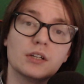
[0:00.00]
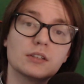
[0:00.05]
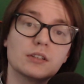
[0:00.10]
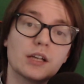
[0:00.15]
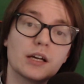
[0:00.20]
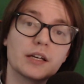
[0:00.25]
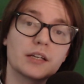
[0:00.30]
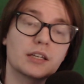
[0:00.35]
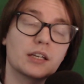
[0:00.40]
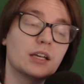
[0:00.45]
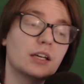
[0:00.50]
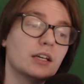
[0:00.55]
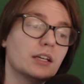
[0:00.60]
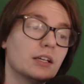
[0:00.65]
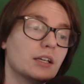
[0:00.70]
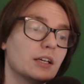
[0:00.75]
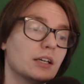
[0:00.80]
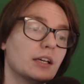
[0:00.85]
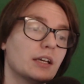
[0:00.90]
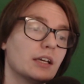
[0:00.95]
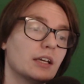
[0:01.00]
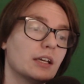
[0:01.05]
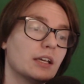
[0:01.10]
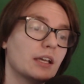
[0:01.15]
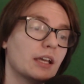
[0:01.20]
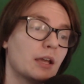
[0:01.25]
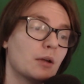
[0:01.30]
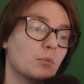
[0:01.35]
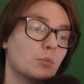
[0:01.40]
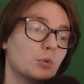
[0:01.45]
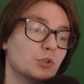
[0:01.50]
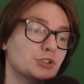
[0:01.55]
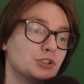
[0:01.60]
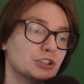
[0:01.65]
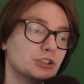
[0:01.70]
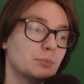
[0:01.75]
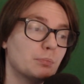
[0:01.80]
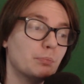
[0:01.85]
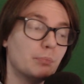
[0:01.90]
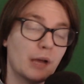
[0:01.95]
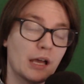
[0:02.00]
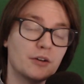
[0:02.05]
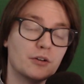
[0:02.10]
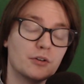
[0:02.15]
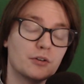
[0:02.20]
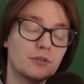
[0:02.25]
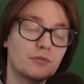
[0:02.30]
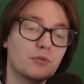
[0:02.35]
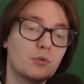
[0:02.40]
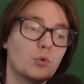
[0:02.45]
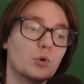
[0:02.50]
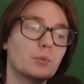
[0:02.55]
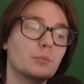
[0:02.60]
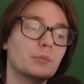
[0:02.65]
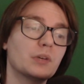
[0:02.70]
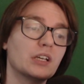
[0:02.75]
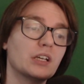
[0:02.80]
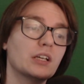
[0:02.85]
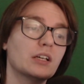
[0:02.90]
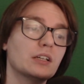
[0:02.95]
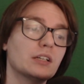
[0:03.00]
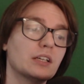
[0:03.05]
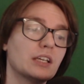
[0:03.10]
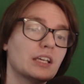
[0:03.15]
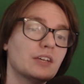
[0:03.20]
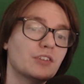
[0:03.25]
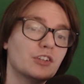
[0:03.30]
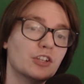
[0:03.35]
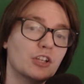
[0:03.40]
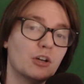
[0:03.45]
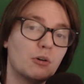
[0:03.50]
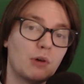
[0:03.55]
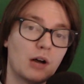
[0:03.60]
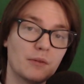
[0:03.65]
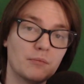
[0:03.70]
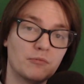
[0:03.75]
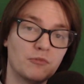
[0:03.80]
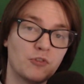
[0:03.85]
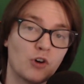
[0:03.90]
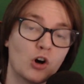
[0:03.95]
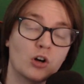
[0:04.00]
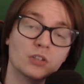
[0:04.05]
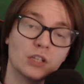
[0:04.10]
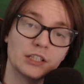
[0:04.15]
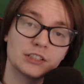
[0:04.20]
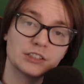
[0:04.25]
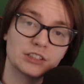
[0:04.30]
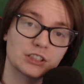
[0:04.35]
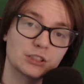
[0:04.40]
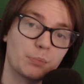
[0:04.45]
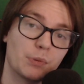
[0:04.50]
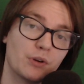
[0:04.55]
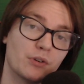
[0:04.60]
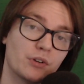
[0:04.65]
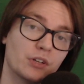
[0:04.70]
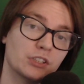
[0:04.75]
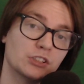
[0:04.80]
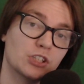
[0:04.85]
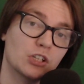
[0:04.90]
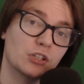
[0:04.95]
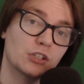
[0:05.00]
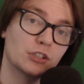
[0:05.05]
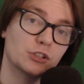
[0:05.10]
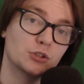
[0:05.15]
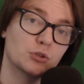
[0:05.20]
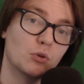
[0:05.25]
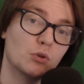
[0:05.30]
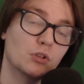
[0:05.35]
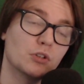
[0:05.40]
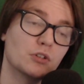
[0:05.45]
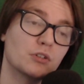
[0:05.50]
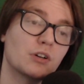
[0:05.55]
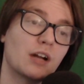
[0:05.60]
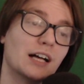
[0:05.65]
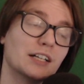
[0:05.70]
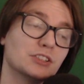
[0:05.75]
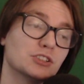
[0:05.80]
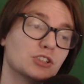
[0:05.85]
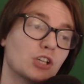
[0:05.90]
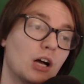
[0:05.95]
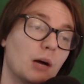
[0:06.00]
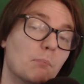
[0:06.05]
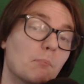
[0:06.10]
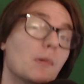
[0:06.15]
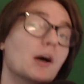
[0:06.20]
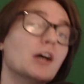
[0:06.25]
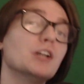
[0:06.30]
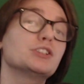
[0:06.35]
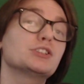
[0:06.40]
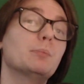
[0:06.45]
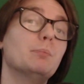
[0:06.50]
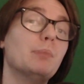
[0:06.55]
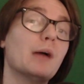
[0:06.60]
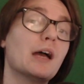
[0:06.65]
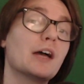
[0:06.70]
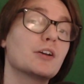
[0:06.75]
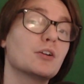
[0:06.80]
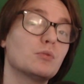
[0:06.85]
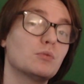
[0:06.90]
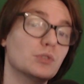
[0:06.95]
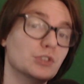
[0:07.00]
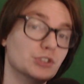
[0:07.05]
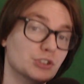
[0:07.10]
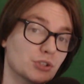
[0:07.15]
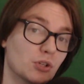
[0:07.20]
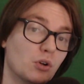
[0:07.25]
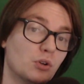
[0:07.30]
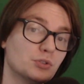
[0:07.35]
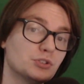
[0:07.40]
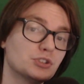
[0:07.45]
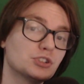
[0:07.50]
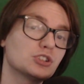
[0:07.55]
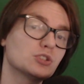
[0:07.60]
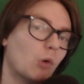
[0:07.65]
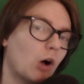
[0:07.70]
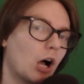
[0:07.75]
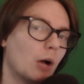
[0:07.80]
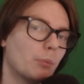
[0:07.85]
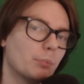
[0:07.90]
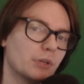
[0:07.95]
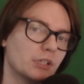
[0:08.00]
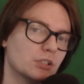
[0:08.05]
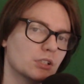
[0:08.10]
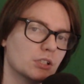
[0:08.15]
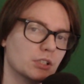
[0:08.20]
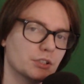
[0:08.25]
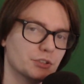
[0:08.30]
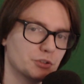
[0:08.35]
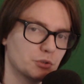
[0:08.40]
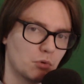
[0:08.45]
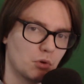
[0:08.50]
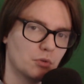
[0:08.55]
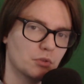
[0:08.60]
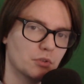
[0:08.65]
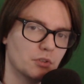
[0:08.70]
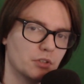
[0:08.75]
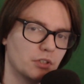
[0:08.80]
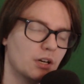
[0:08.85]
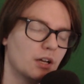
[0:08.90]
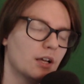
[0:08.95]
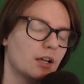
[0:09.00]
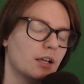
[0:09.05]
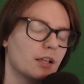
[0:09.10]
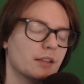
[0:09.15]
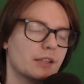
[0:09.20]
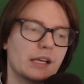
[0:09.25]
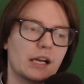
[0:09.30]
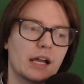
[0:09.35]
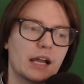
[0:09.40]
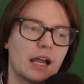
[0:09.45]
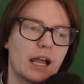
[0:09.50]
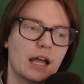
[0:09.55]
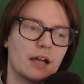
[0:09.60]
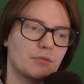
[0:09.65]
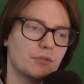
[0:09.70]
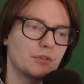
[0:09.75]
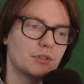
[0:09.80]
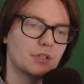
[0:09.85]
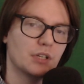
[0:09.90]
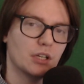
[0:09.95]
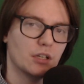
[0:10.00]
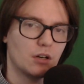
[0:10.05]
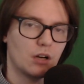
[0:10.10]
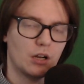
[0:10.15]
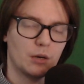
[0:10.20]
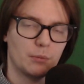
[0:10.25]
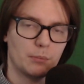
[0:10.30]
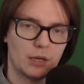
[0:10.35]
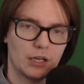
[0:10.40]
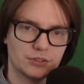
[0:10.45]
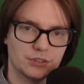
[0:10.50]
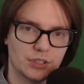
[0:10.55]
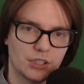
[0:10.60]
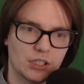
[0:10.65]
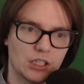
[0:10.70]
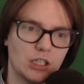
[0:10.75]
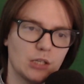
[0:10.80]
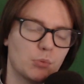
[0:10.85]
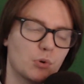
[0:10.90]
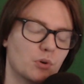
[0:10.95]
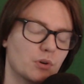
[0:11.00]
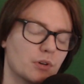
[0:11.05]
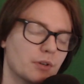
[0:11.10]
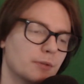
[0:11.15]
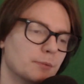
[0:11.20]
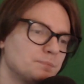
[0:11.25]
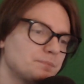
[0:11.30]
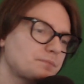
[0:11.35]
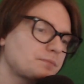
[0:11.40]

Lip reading: Like it was just better for me, even though I'm far less experienced on controller. I saw much better results swapping to controller than I ever did on mouse and keyboard.